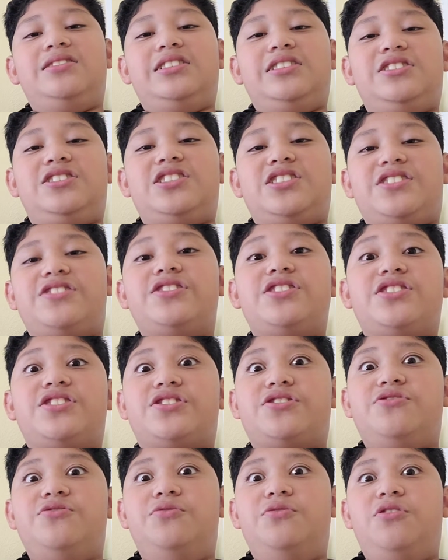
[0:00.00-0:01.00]
It's just the
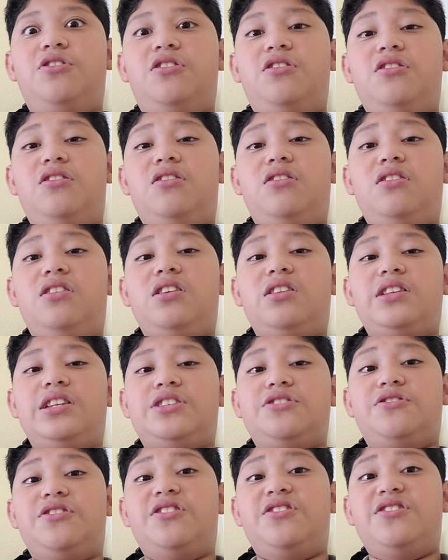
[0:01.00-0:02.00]
school. You
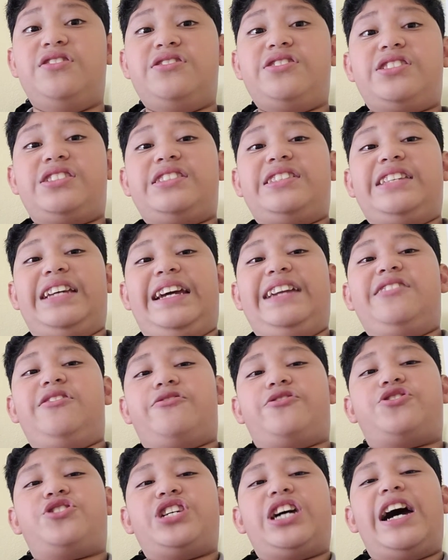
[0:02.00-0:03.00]
don't understand
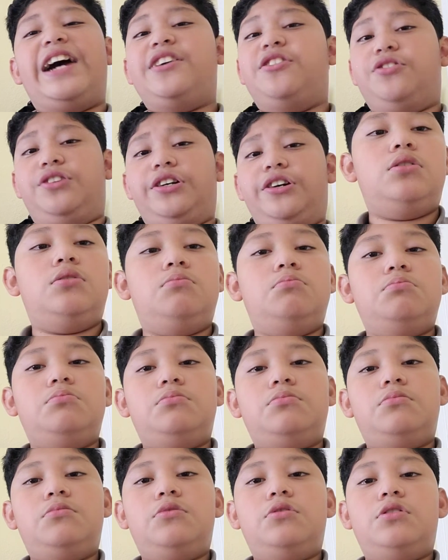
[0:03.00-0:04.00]
our childhood.
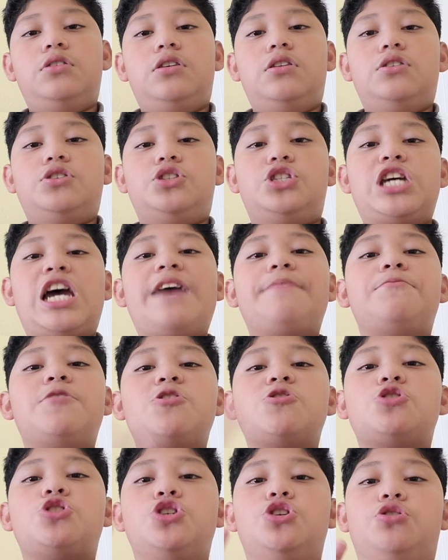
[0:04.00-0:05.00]

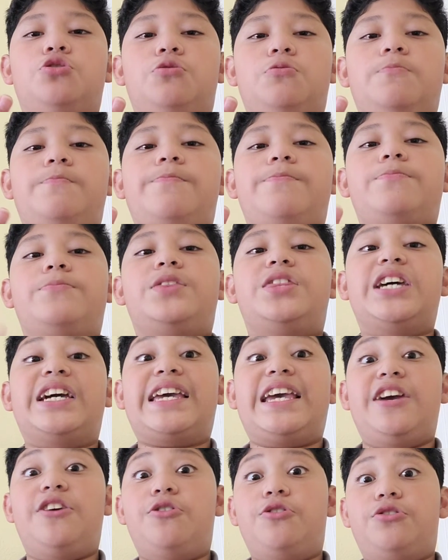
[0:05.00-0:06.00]
Chapter 2, the
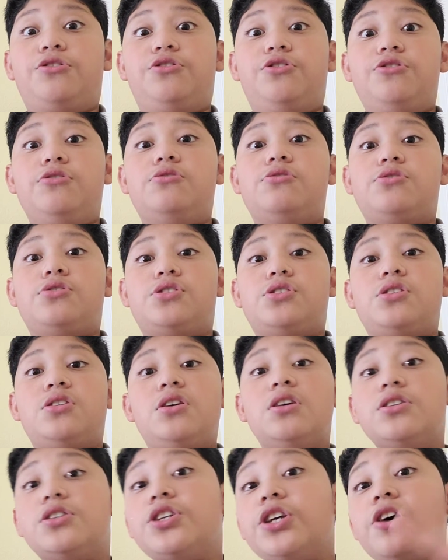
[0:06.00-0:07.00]
characters.
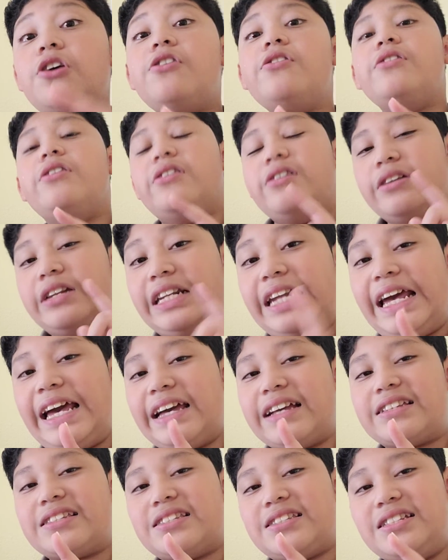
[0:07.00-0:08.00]
So
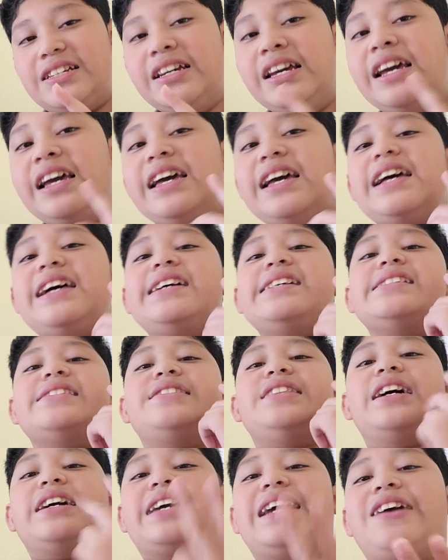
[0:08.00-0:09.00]
next is
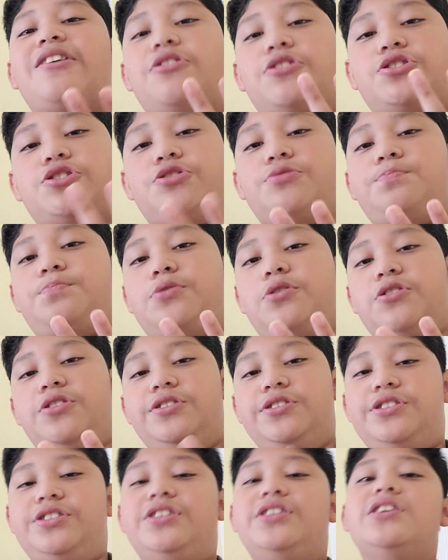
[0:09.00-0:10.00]
the character
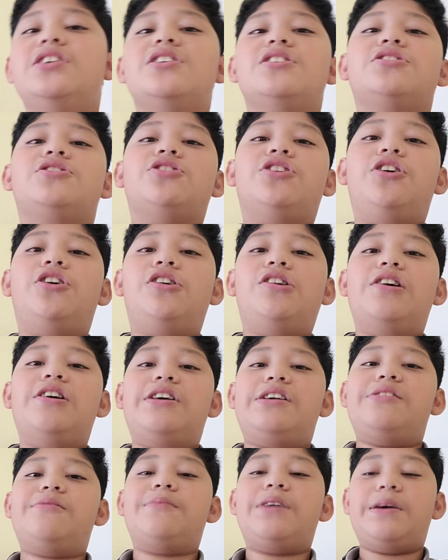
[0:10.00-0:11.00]
part. So
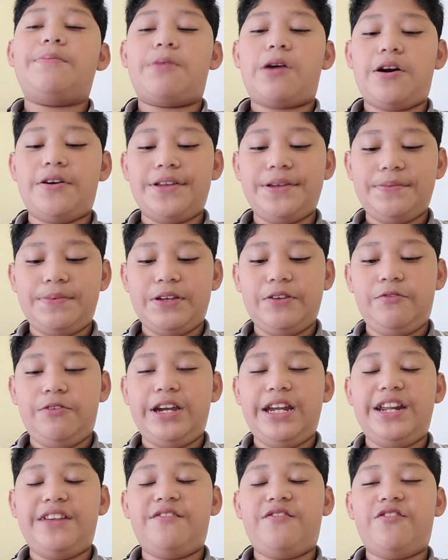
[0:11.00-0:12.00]
you might probably be
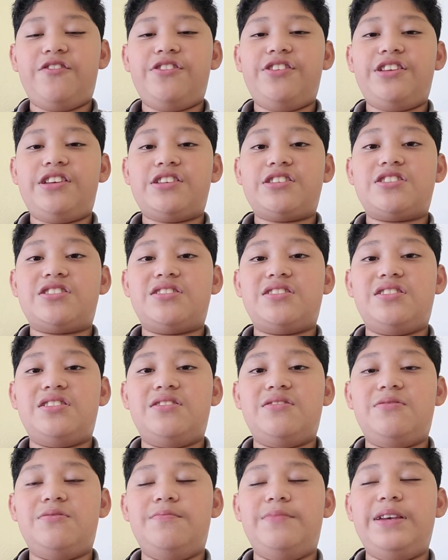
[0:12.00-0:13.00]
waiting for this.
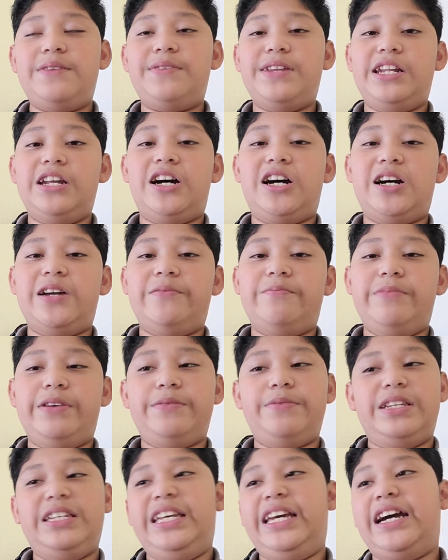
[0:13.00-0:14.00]
Maybe not,
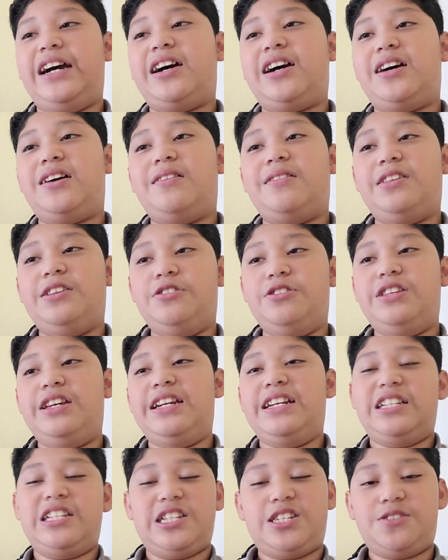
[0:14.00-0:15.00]
maybe yeah, you
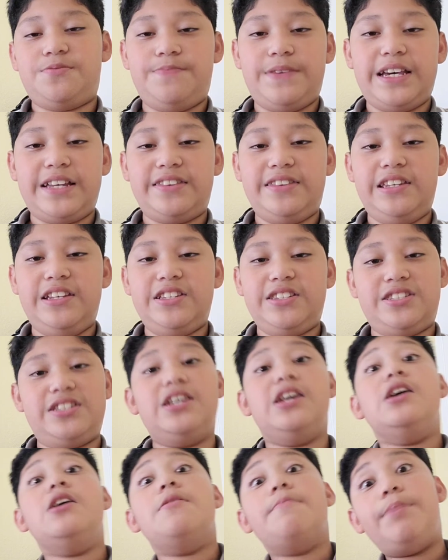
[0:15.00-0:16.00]
didn't expect this,
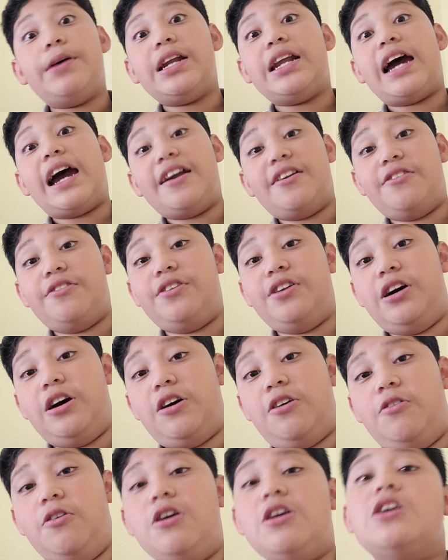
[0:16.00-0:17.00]
but I don't
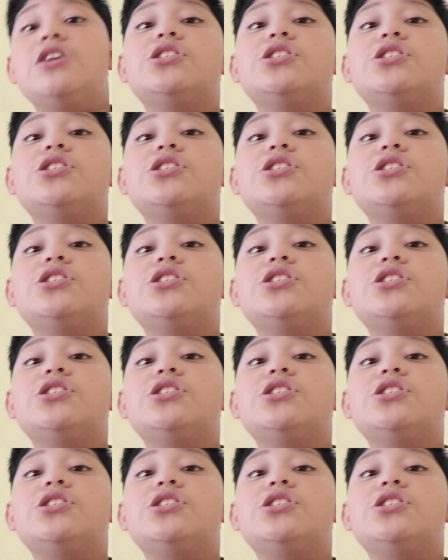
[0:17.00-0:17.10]
know.